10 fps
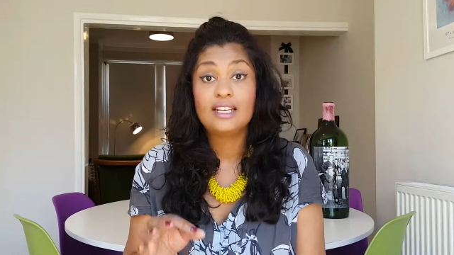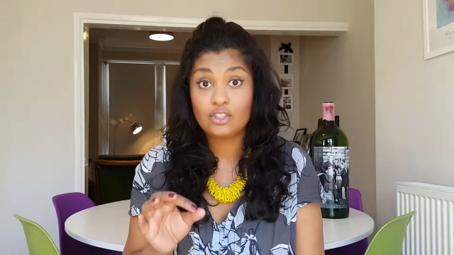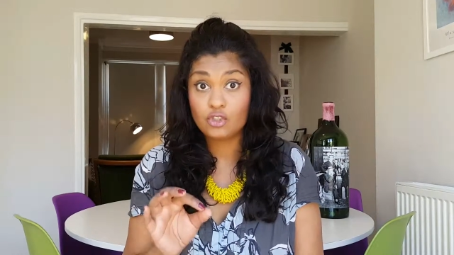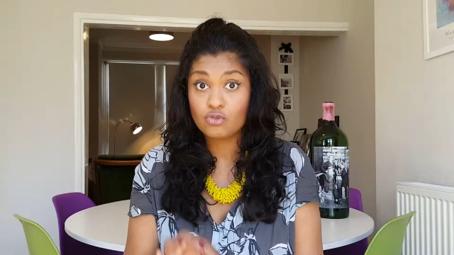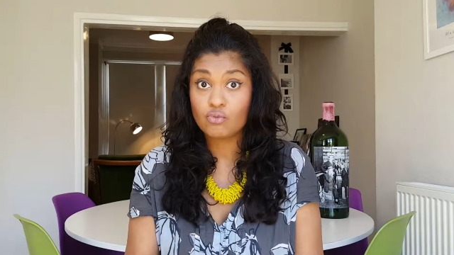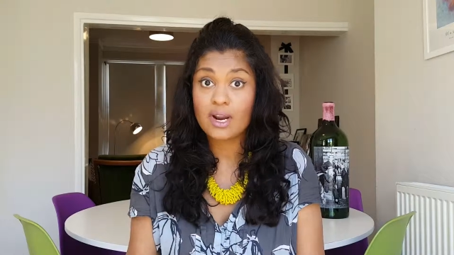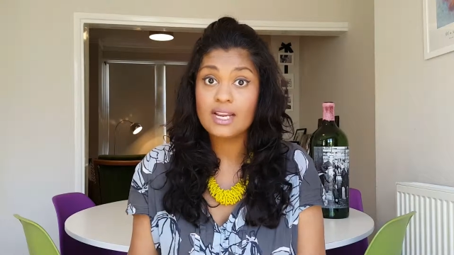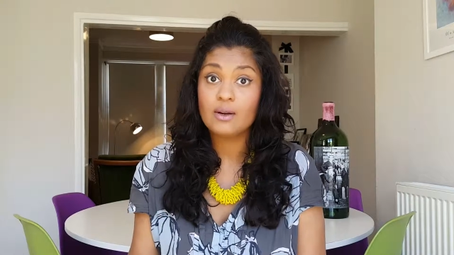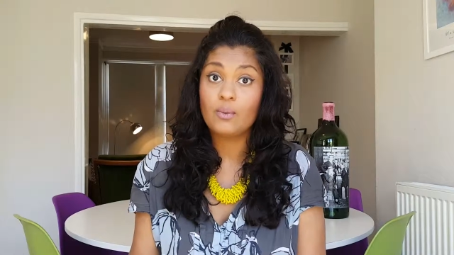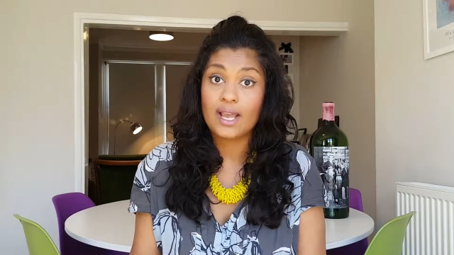
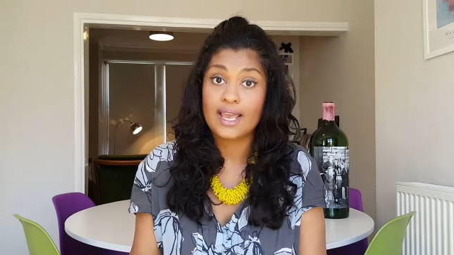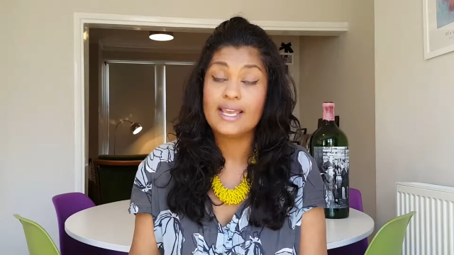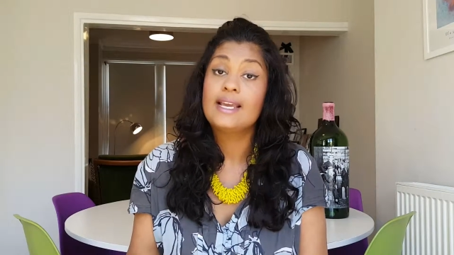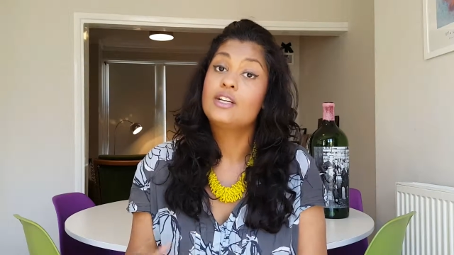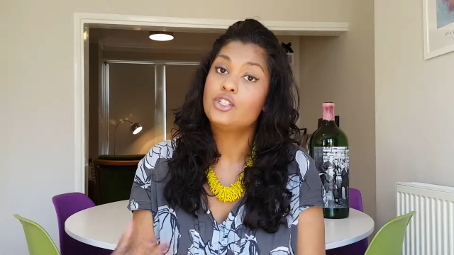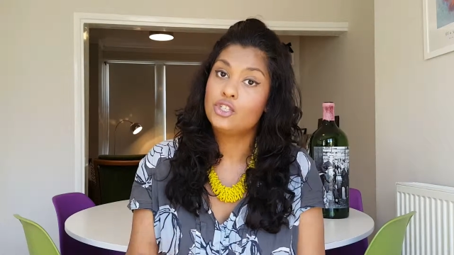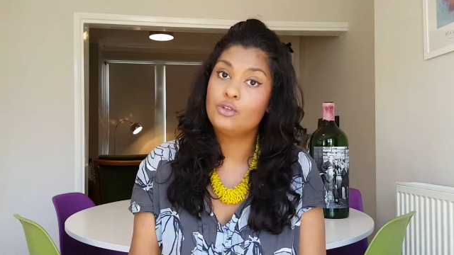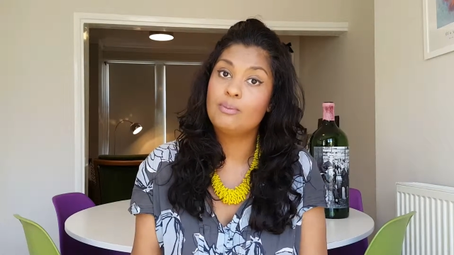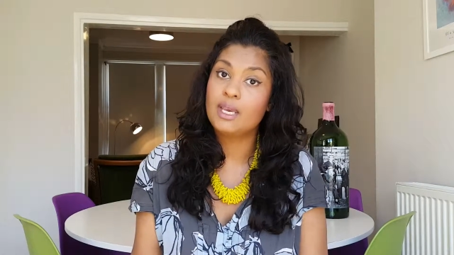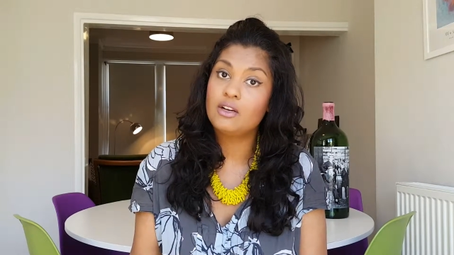straight away
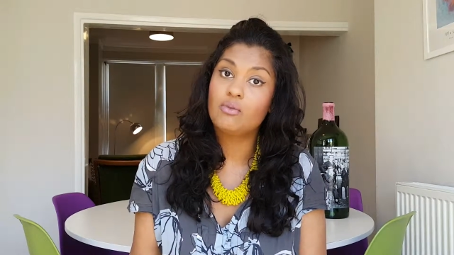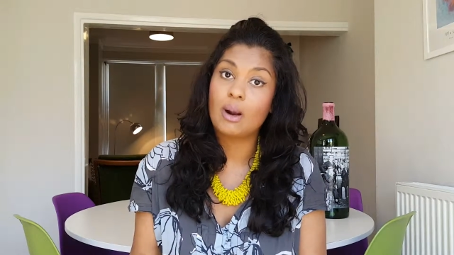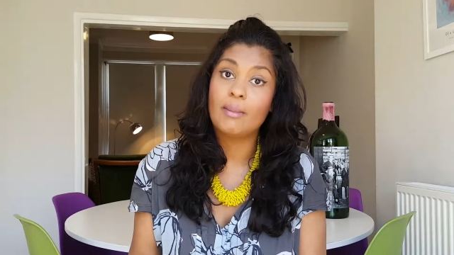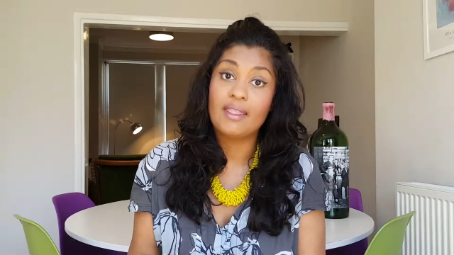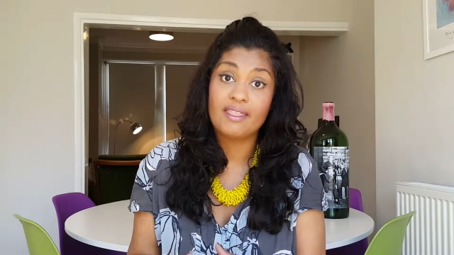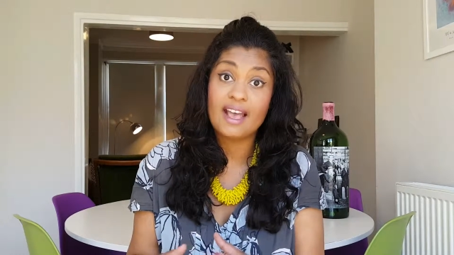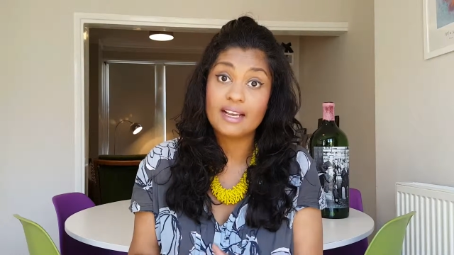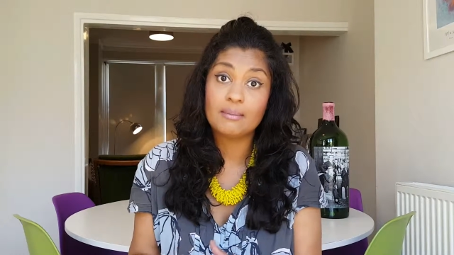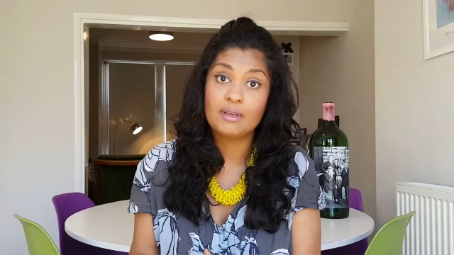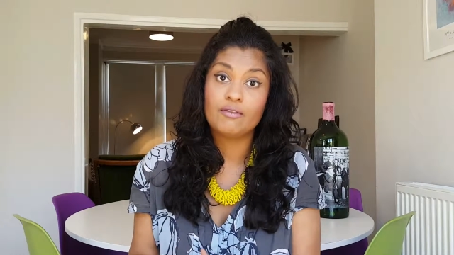to make rum, and
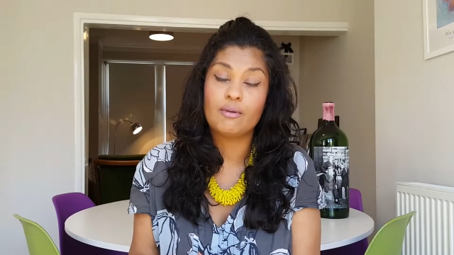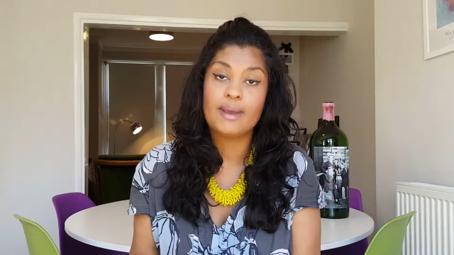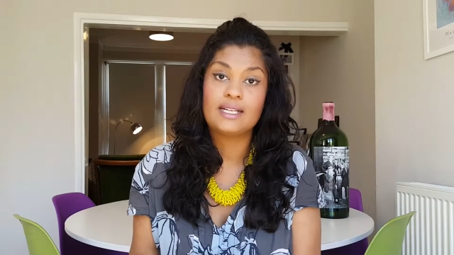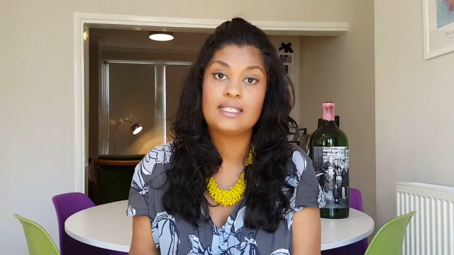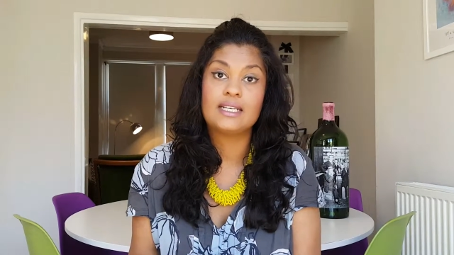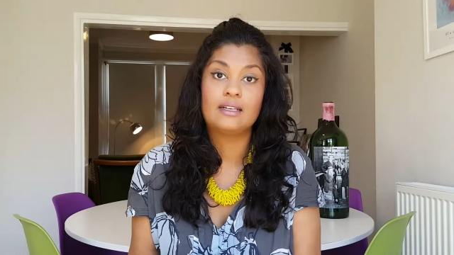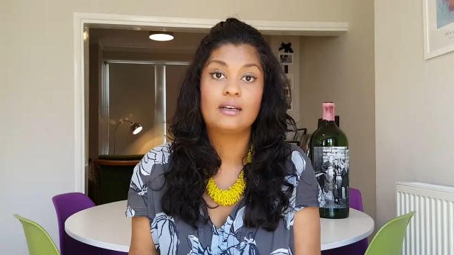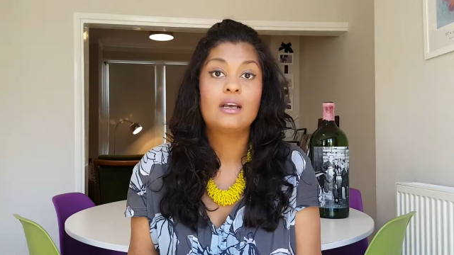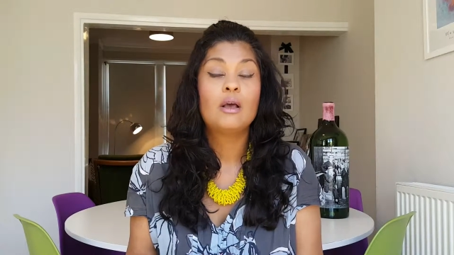that can be fermented.